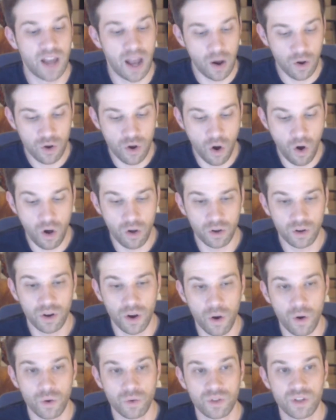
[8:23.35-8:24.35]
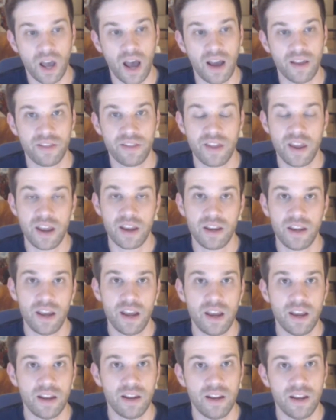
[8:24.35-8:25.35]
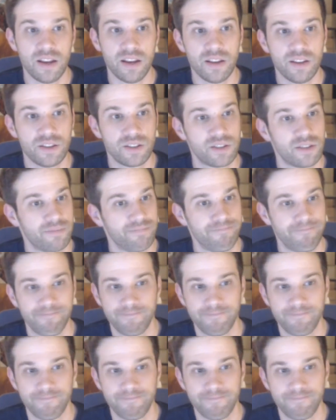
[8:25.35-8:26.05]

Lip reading: alcohol goes, I think it's